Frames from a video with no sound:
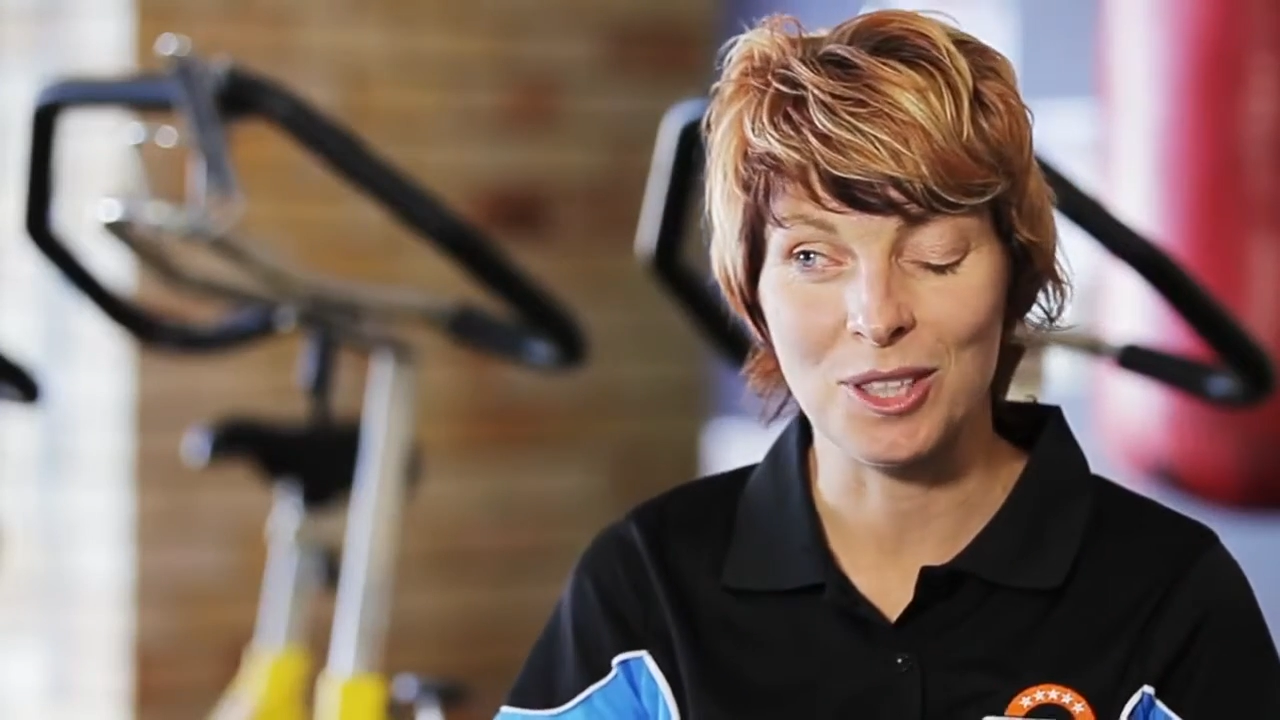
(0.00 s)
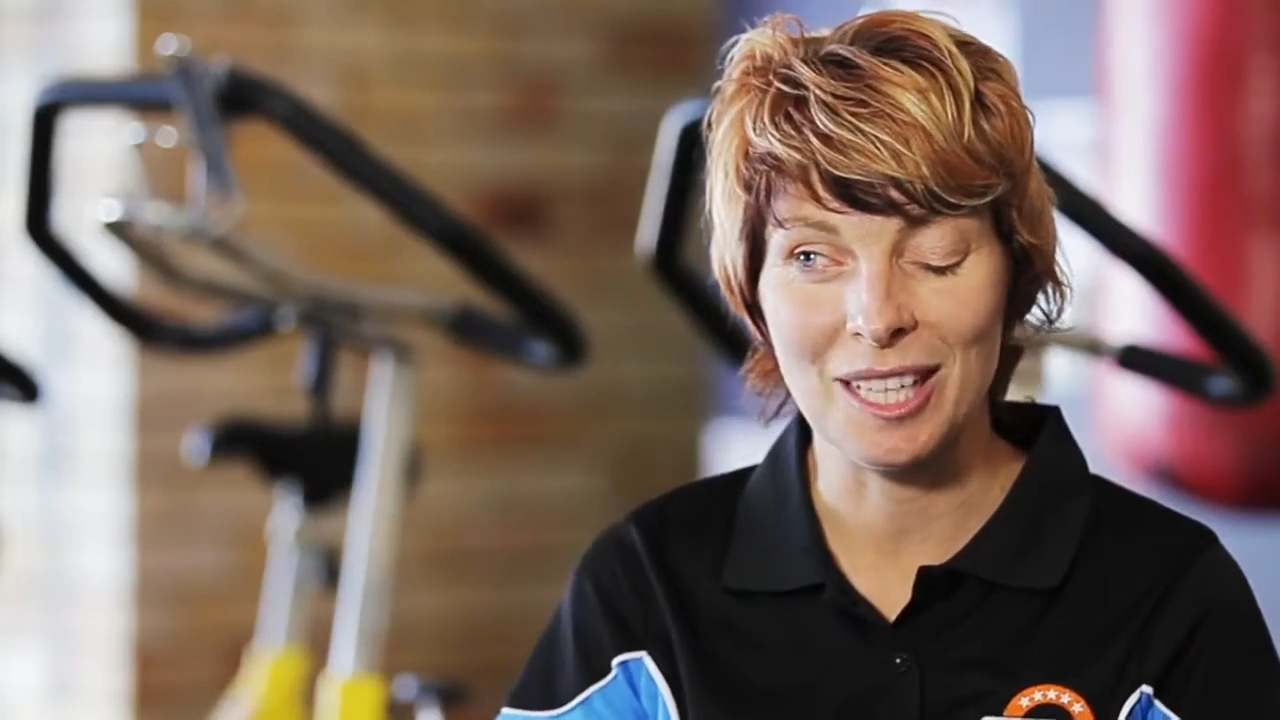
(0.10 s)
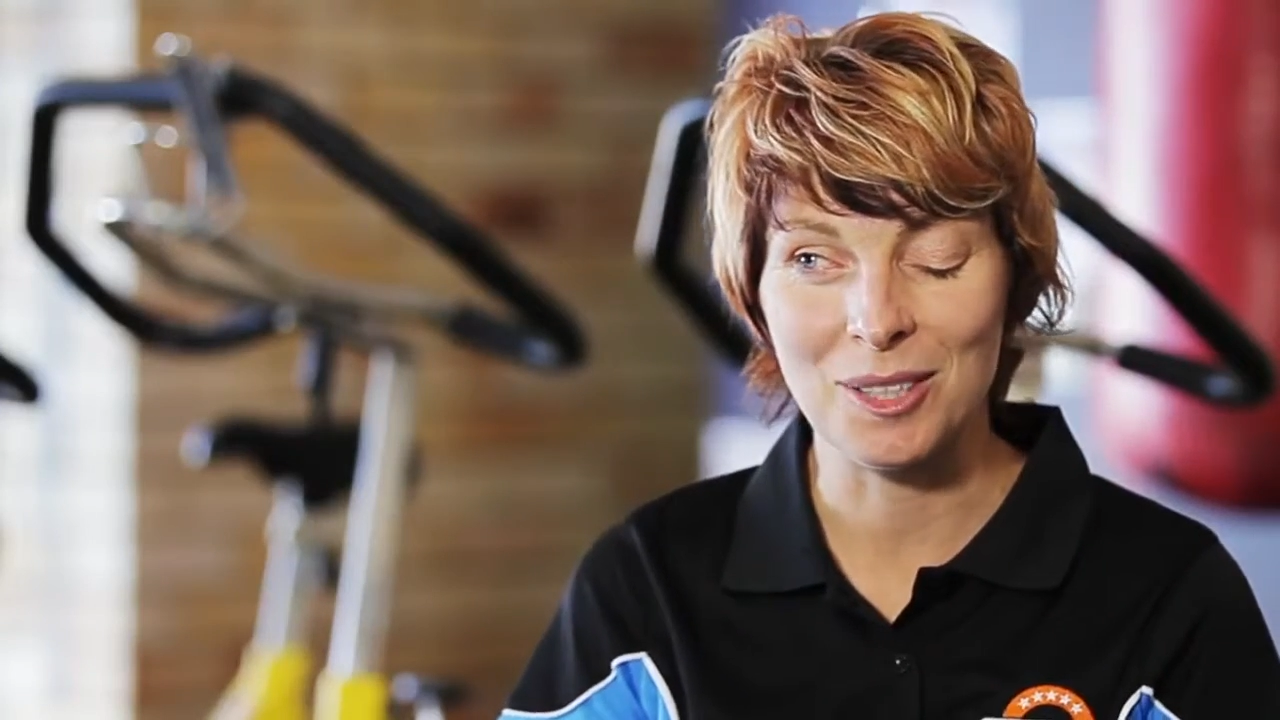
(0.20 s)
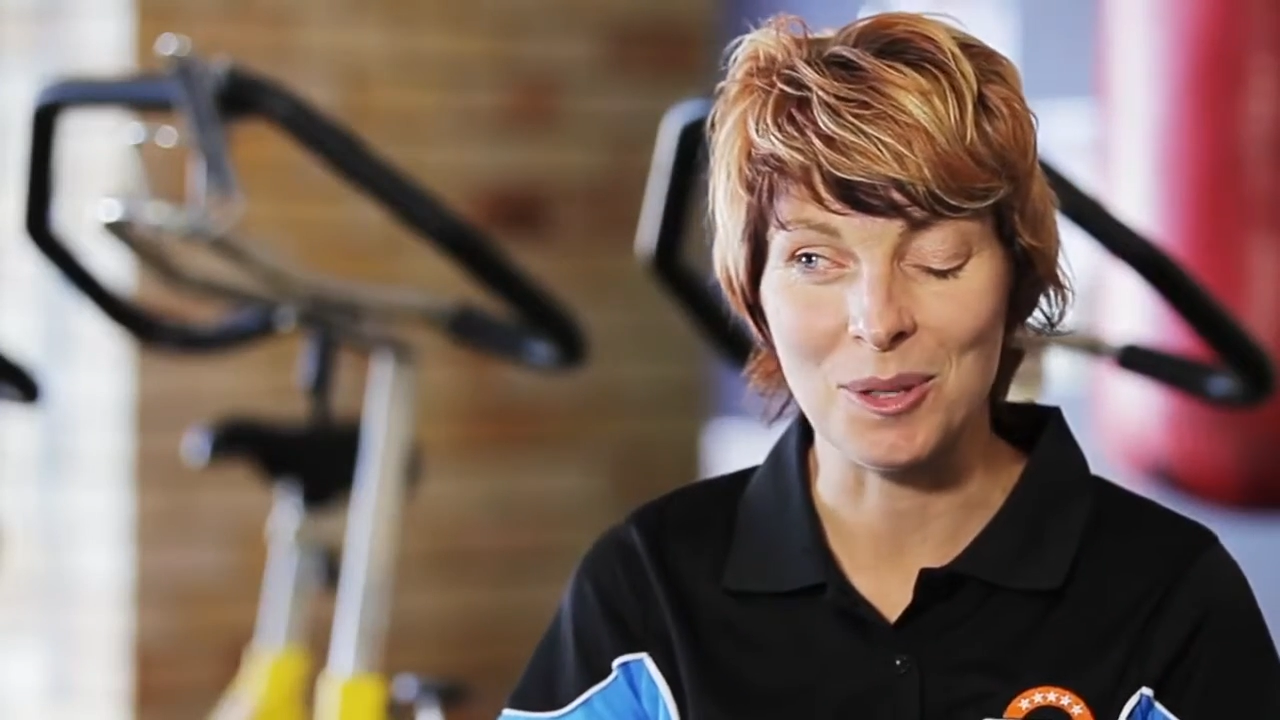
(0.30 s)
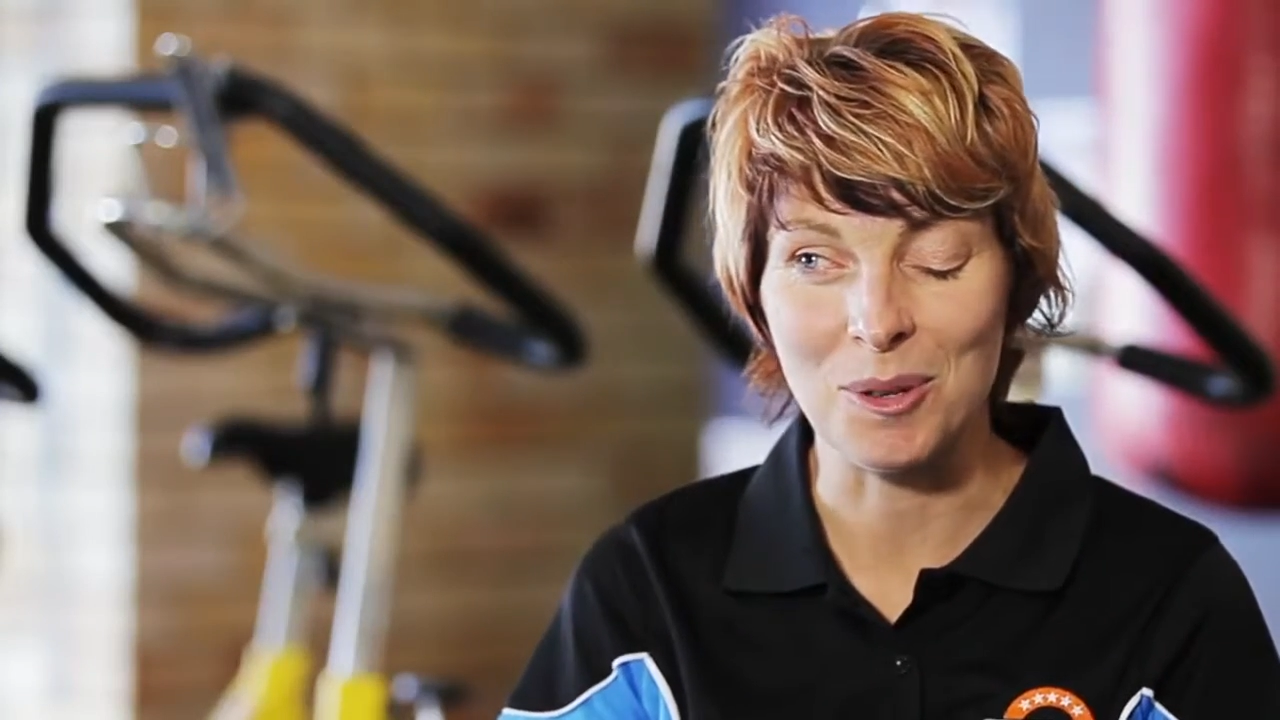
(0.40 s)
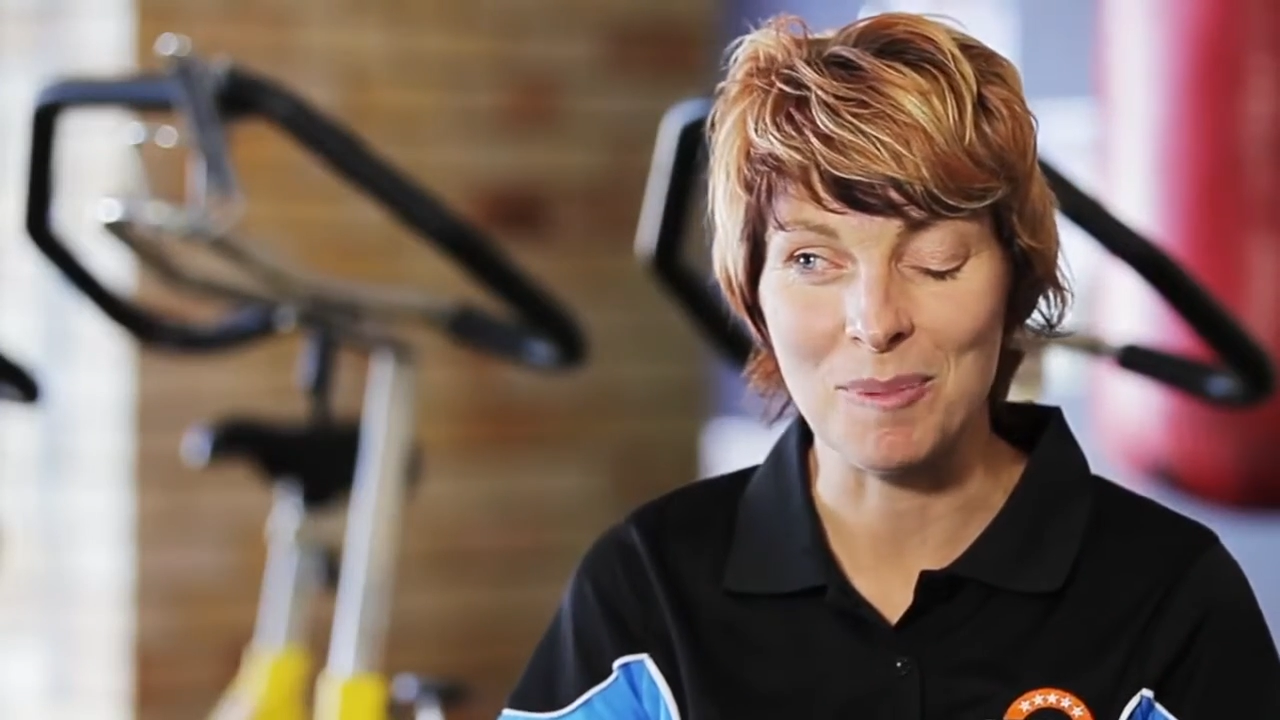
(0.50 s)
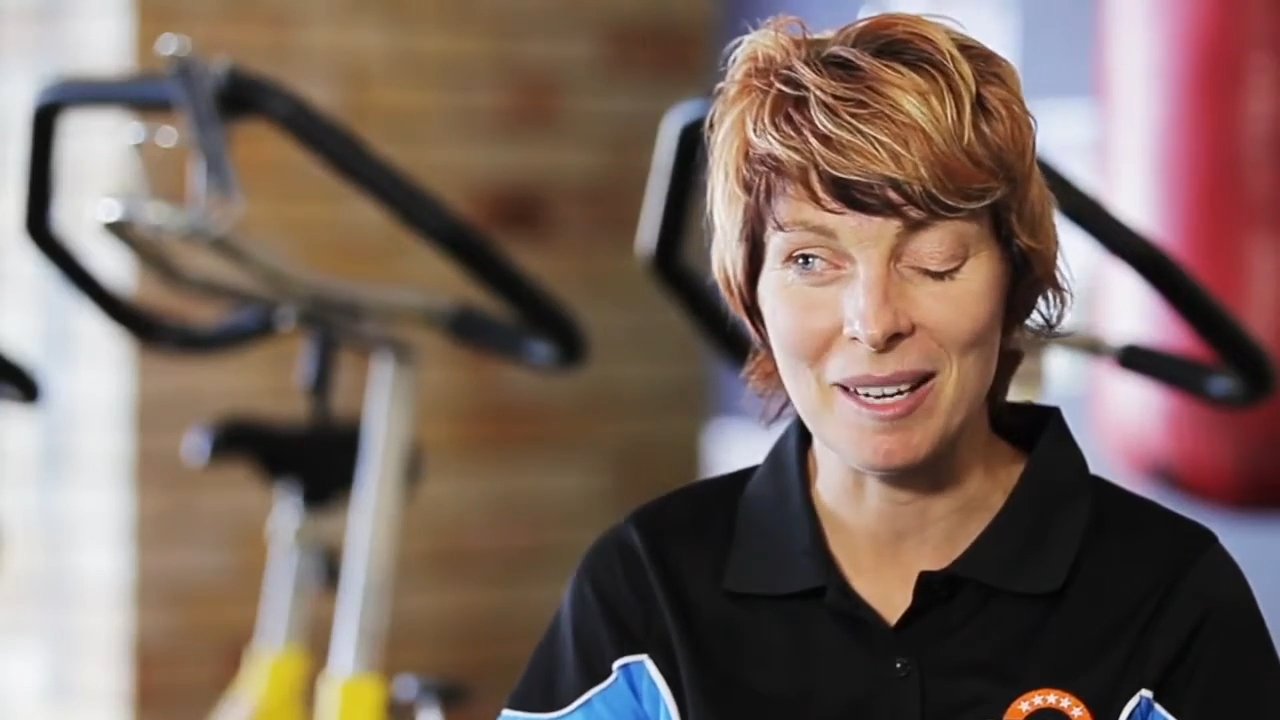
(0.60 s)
teach a group